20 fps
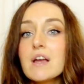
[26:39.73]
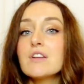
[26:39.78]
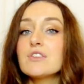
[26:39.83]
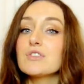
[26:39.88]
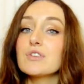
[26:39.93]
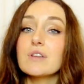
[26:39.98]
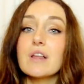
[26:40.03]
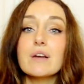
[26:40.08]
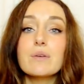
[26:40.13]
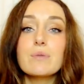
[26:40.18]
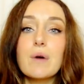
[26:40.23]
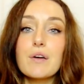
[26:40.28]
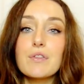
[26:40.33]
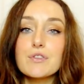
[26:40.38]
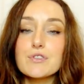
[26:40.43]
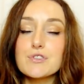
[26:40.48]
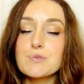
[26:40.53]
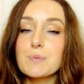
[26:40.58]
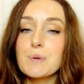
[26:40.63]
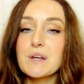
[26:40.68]
You're like, wow,
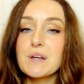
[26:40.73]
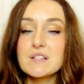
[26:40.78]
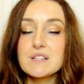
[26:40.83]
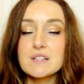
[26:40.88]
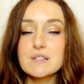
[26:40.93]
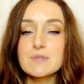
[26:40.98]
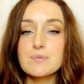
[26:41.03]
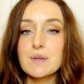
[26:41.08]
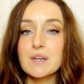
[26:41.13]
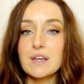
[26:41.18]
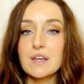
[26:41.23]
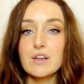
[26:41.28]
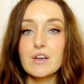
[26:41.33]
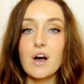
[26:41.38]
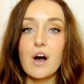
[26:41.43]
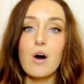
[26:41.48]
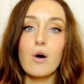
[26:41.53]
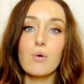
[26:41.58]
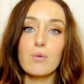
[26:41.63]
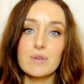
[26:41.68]
there's places we can
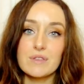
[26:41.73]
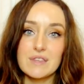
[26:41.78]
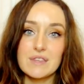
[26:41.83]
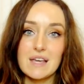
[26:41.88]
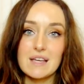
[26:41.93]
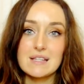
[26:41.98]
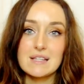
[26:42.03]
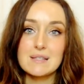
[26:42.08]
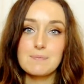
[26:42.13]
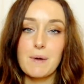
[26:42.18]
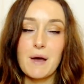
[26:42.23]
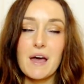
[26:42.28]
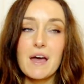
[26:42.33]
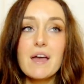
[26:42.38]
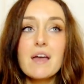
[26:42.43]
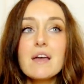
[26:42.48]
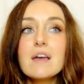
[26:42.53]
go with this. But